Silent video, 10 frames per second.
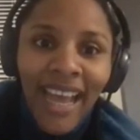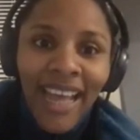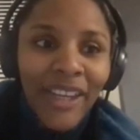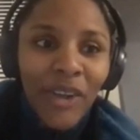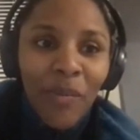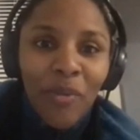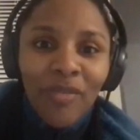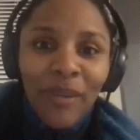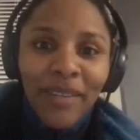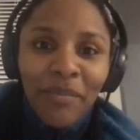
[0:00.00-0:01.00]
I think your
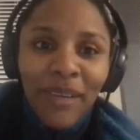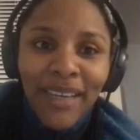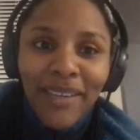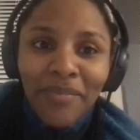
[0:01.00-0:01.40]
movement make